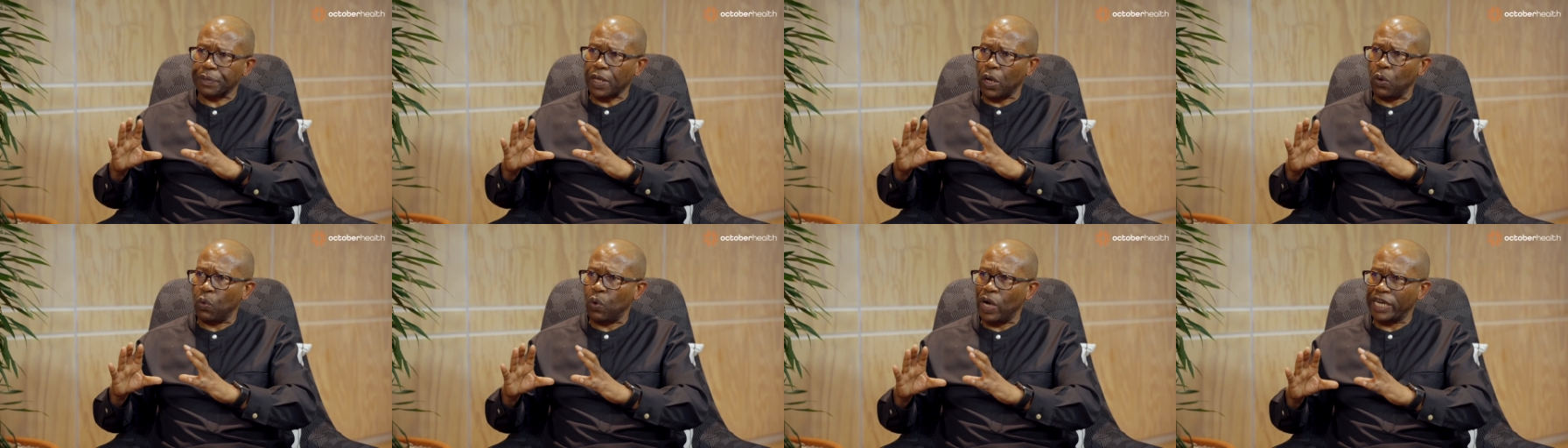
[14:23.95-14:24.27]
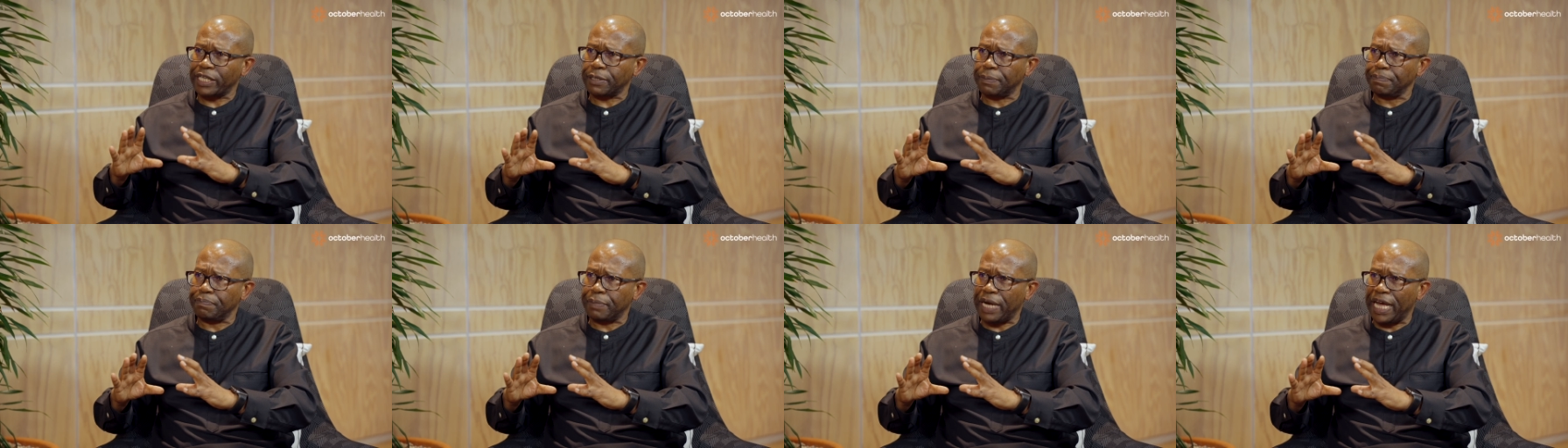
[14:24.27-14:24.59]

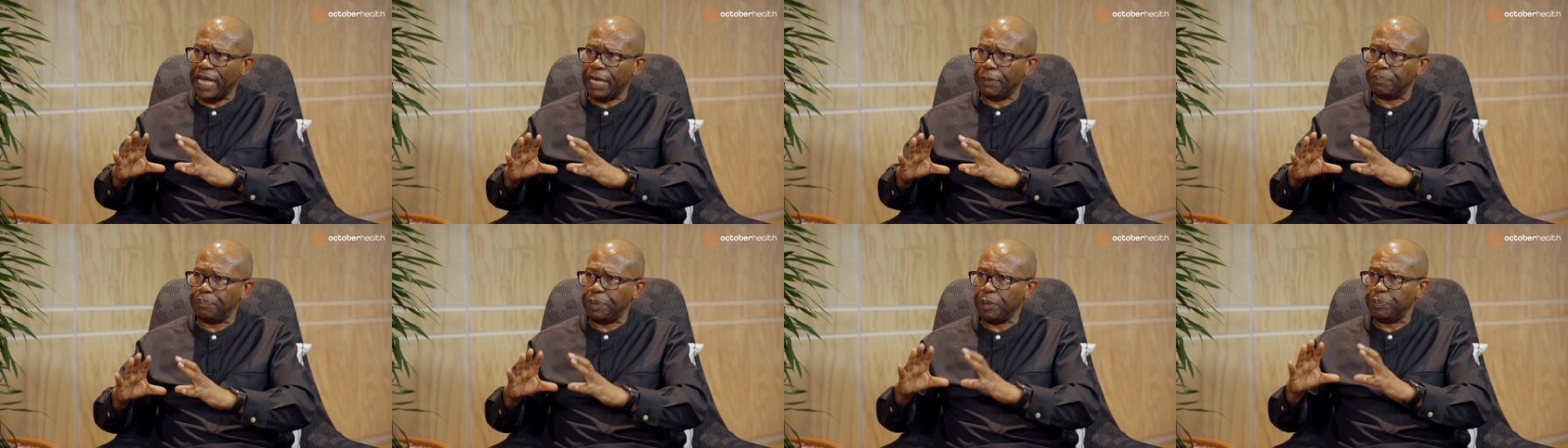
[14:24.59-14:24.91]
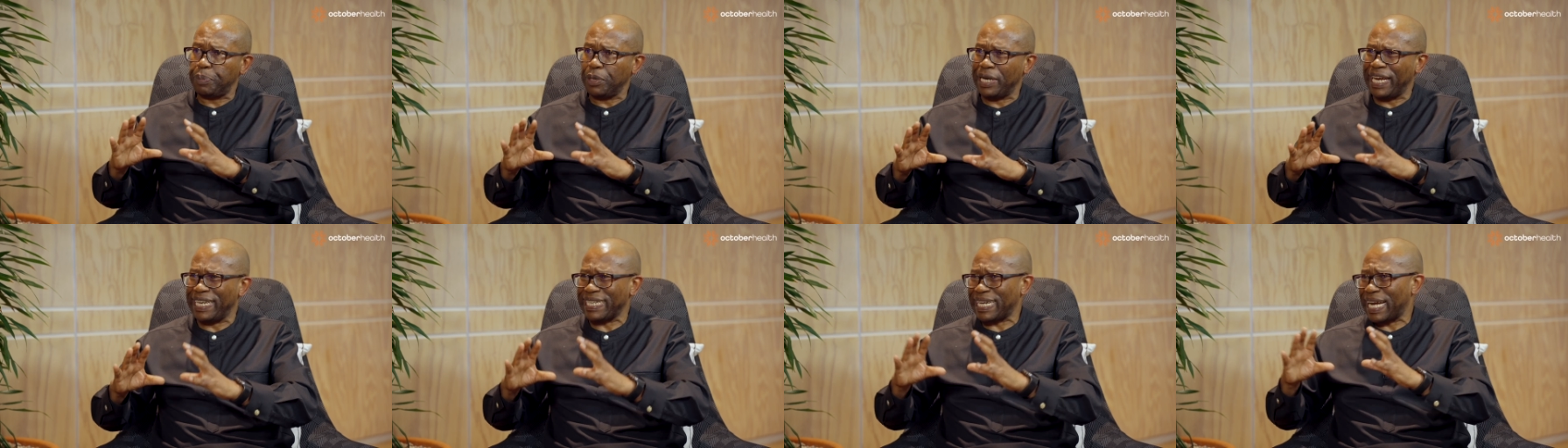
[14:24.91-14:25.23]
what my
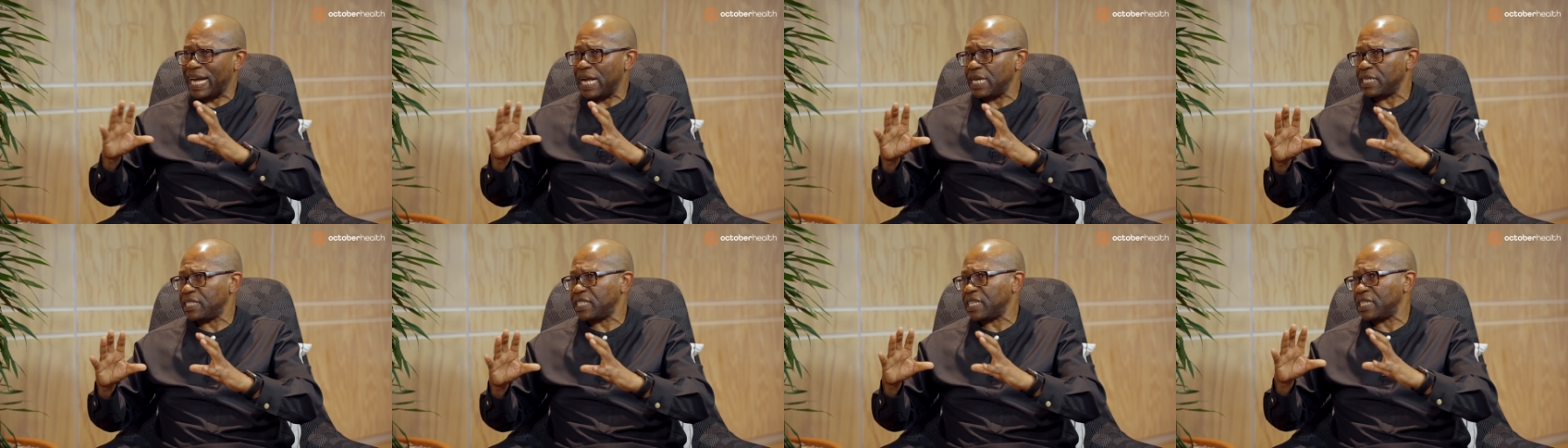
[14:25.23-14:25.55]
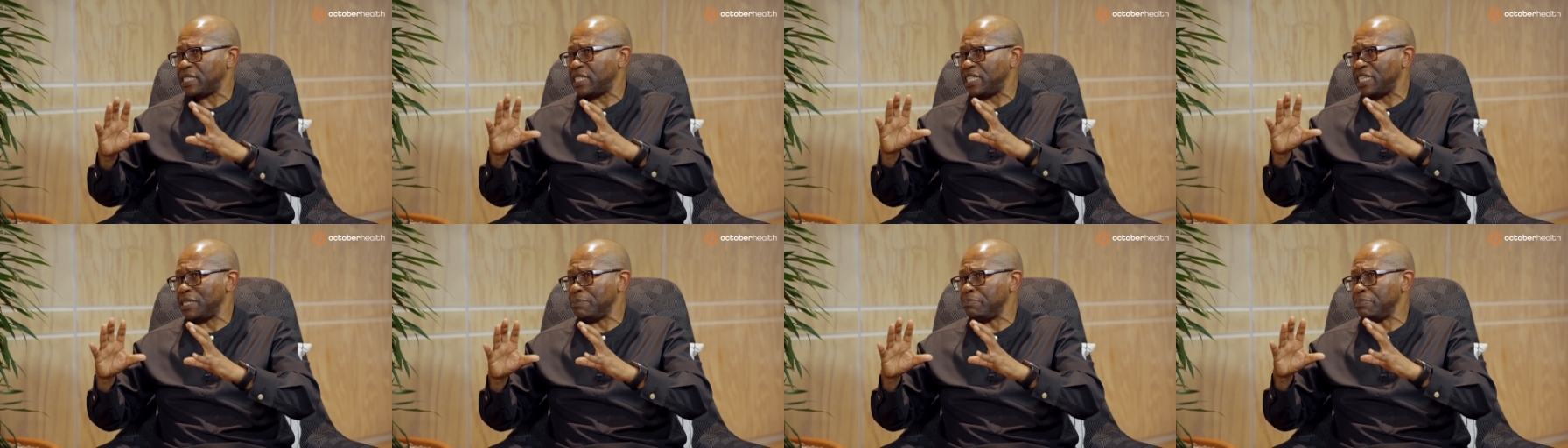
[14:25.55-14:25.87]
people and
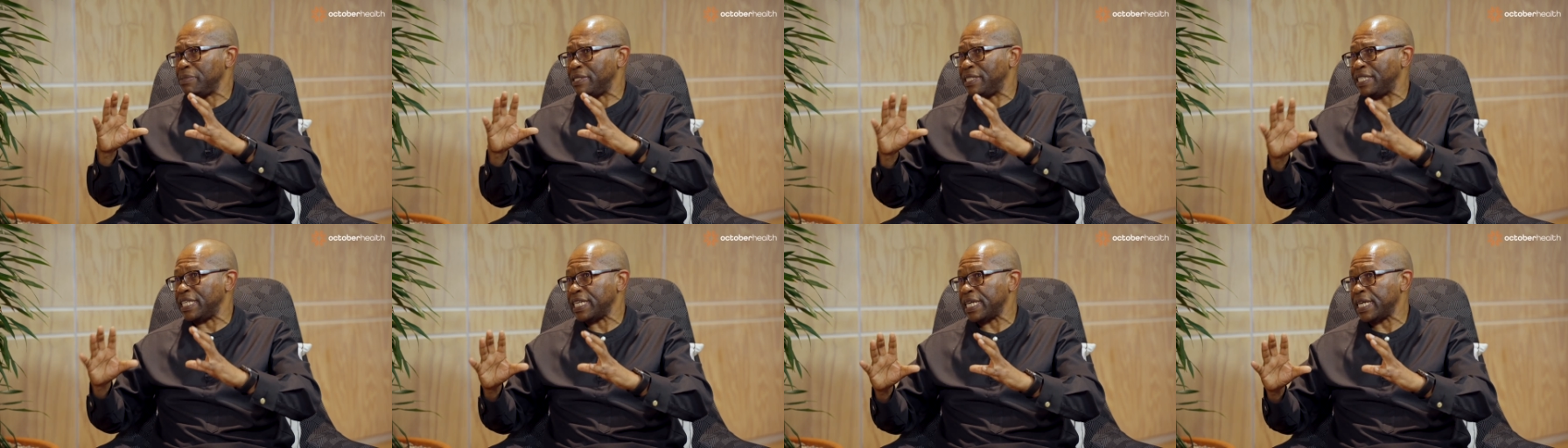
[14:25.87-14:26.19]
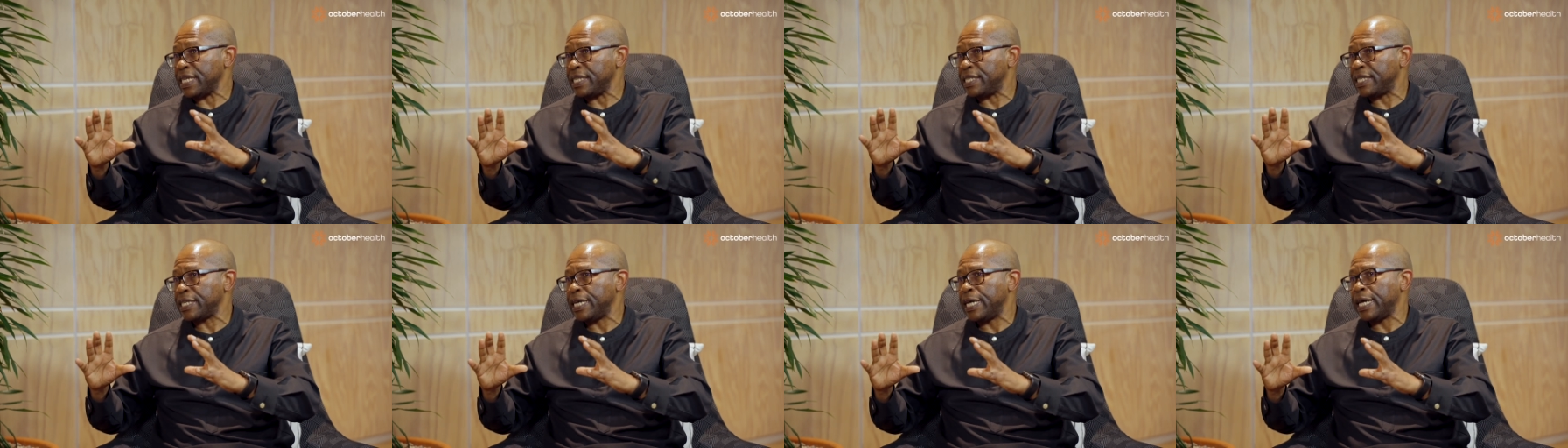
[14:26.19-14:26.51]
culture team
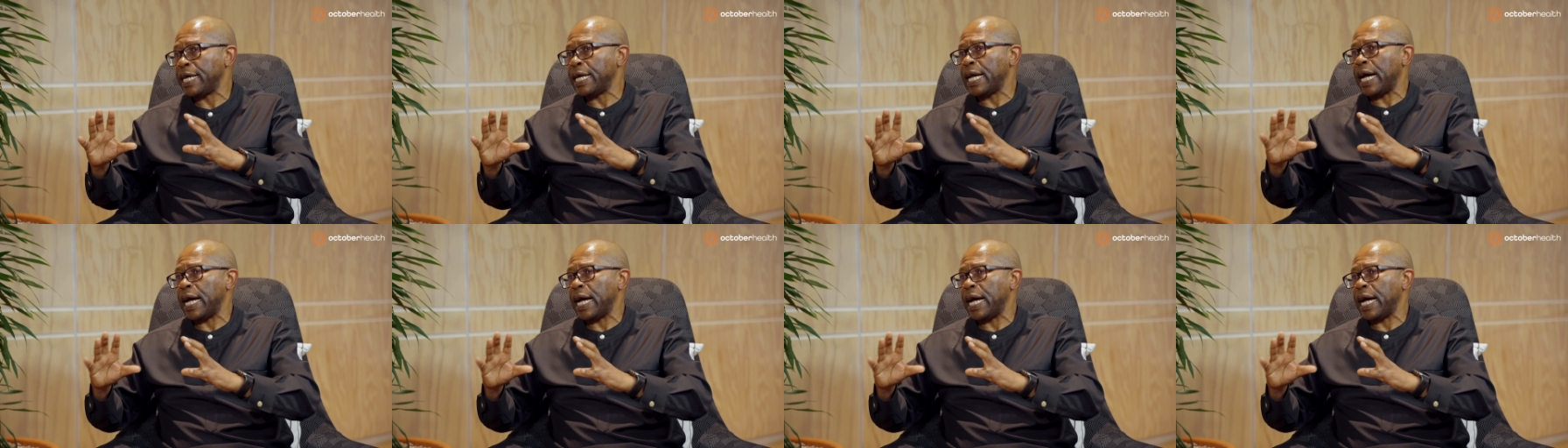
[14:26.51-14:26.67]
did.